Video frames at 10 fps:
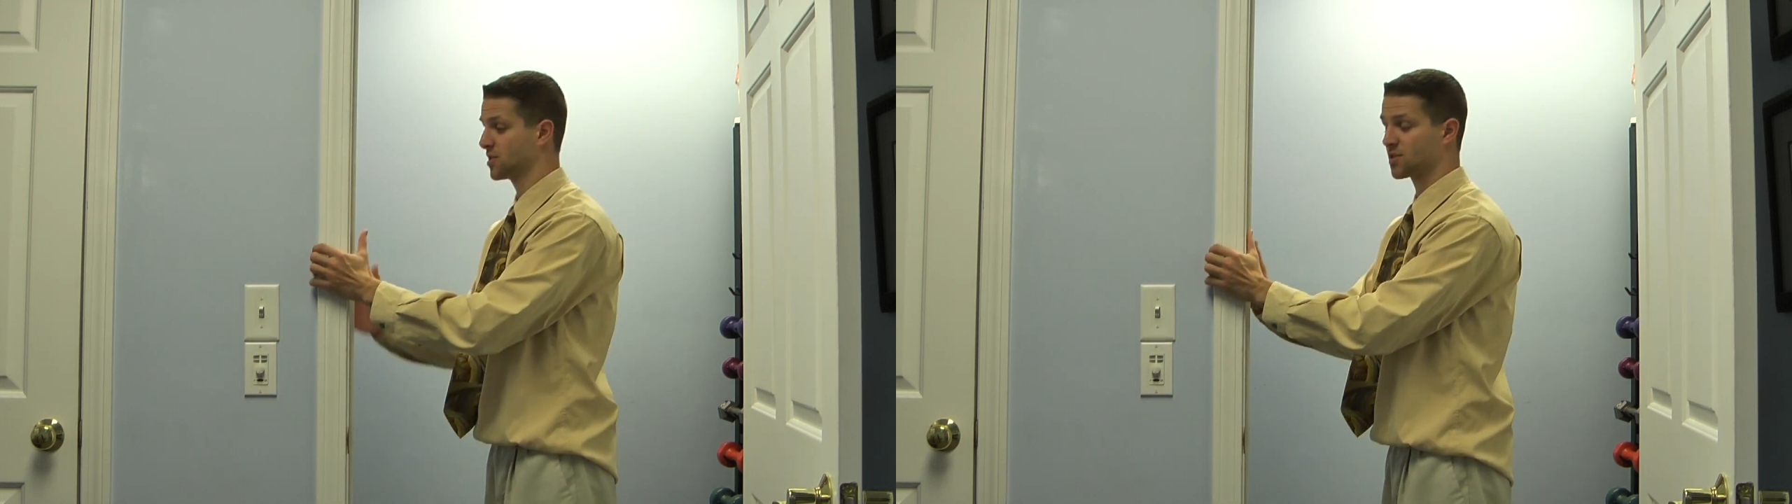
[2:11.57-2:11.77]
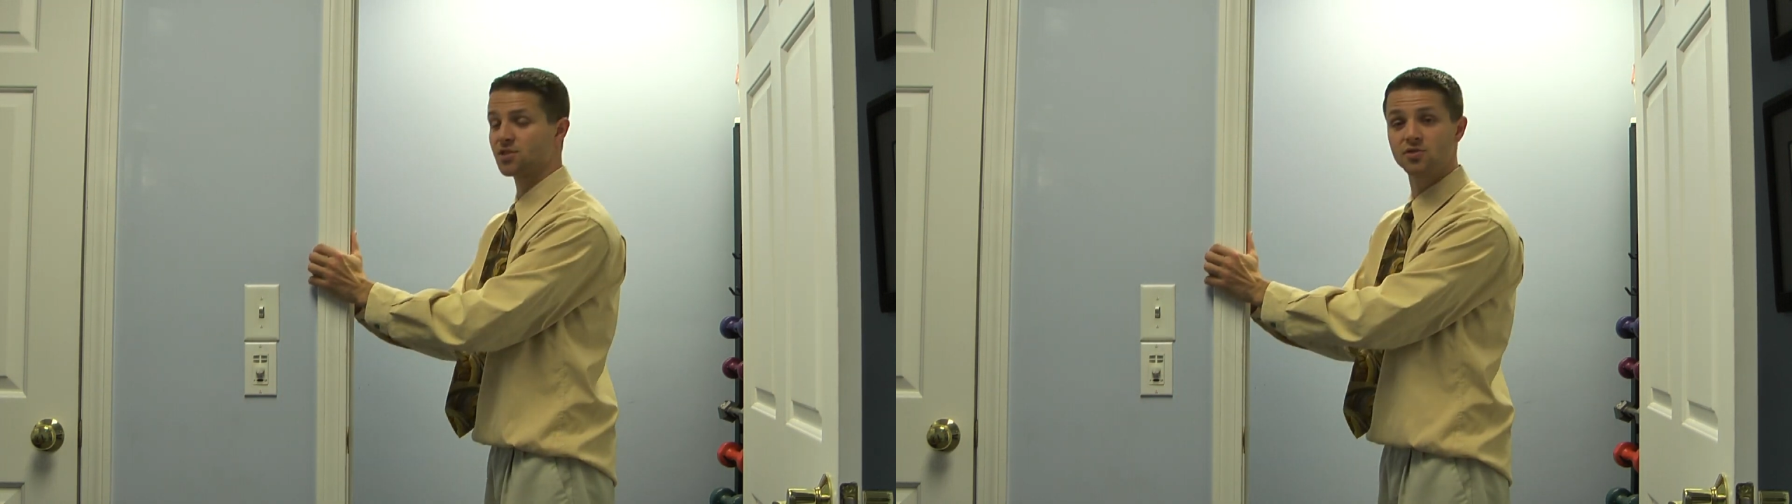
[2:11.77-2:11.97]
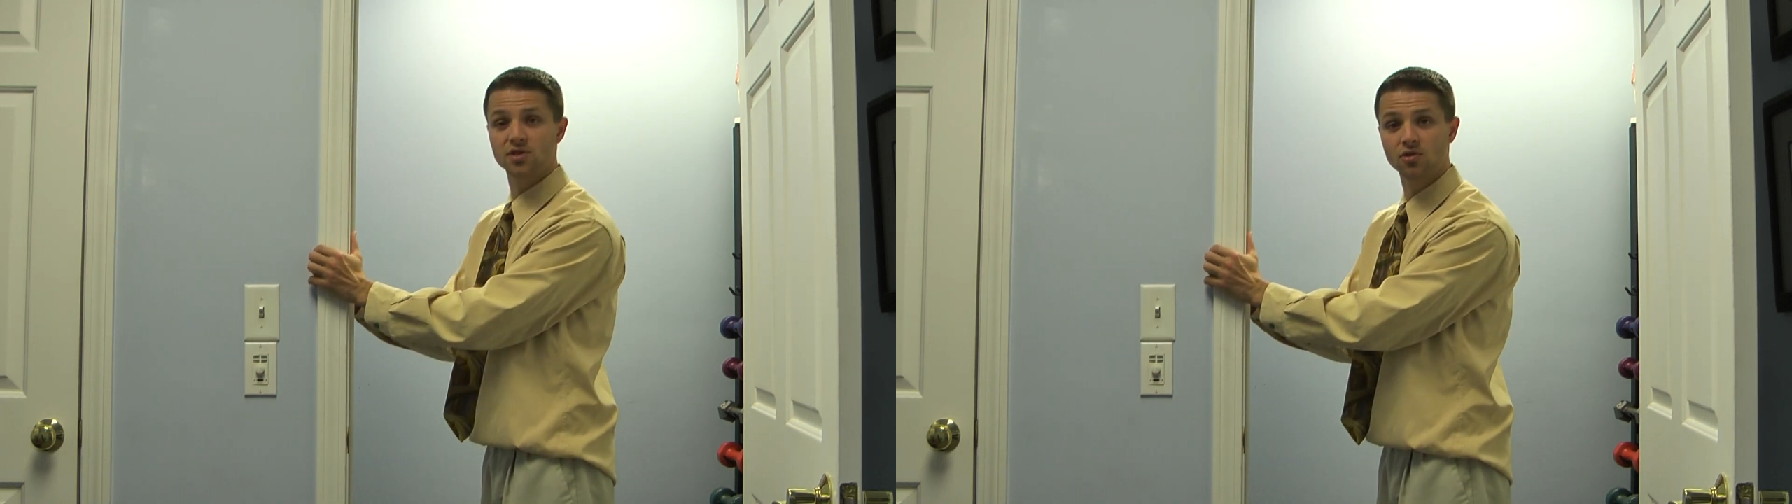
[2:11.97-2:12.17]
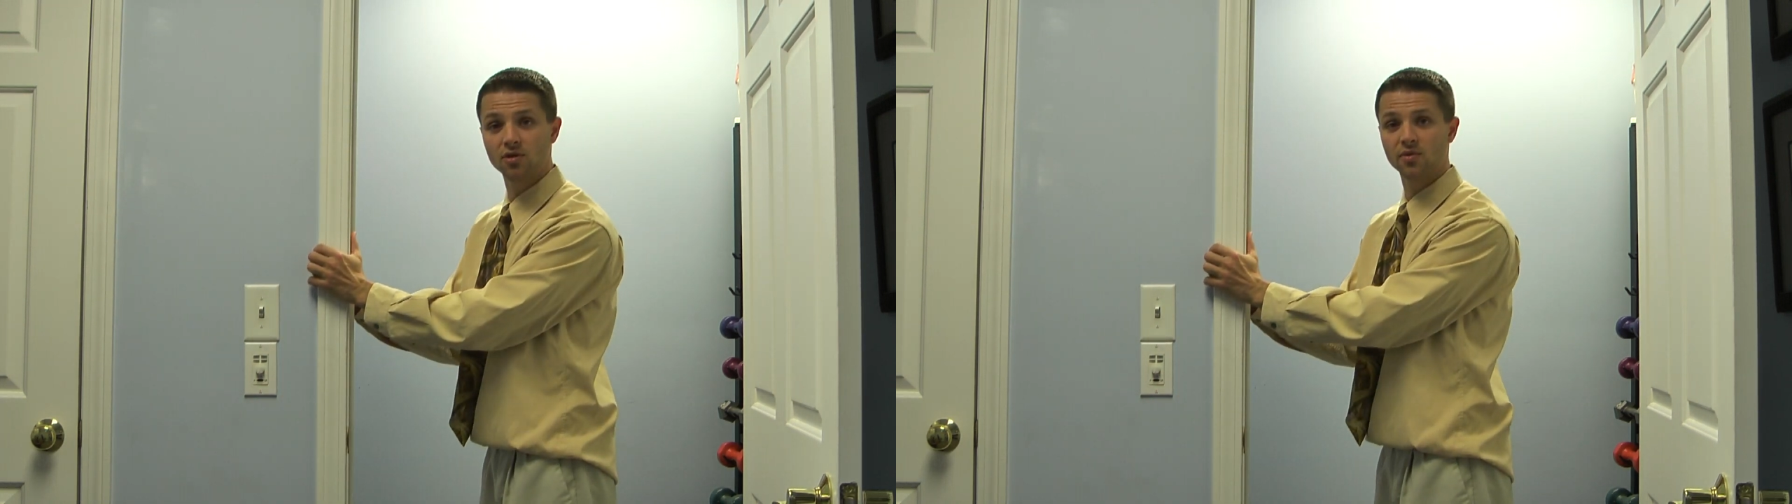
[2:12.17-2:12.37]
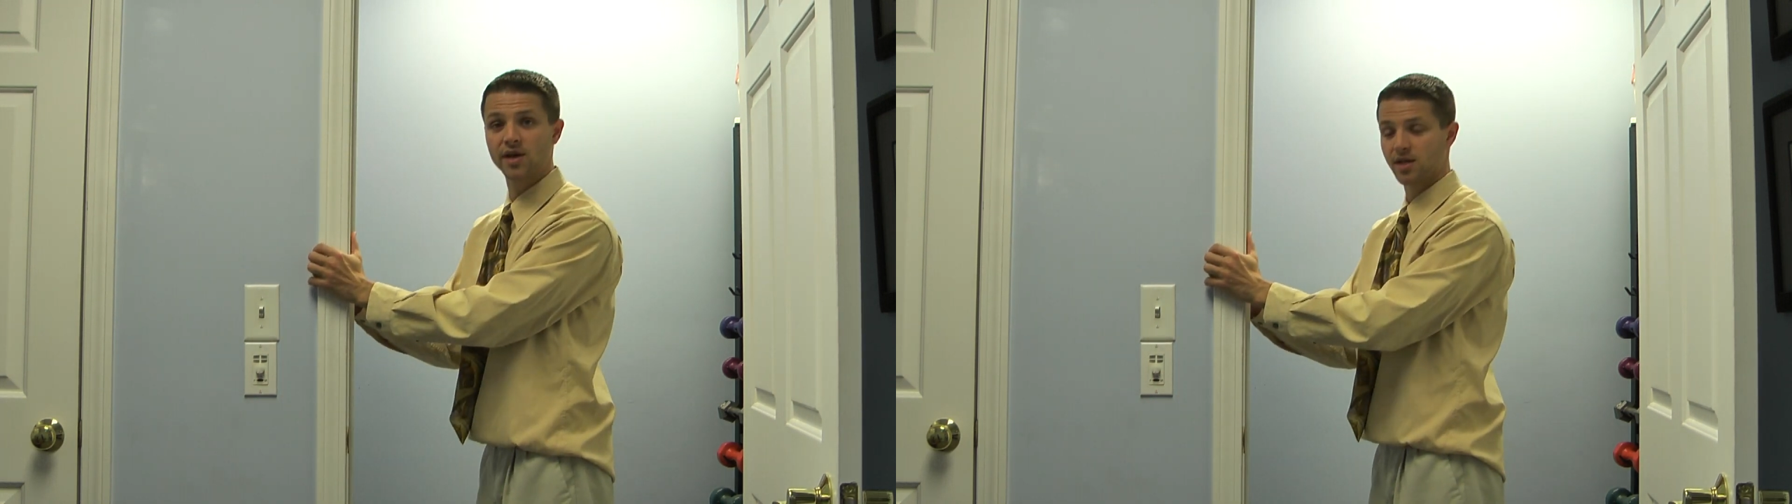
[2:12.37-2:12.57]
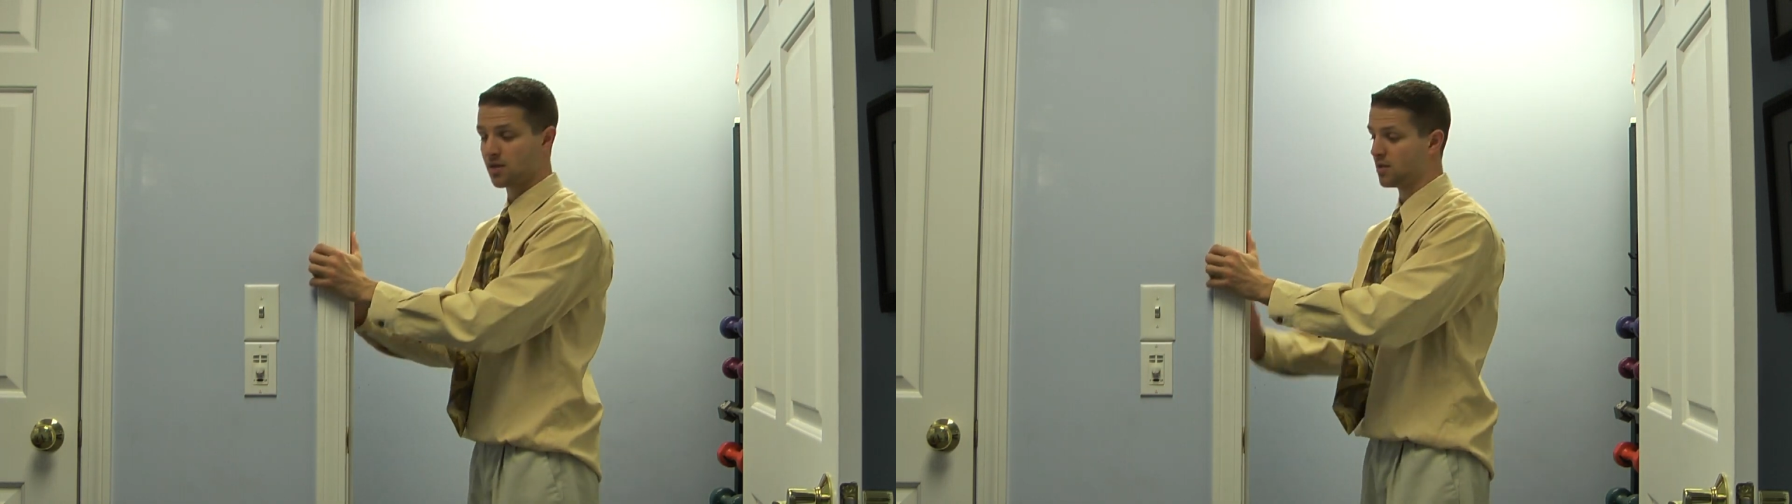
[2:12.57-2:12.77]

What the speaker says: to just use a doorway.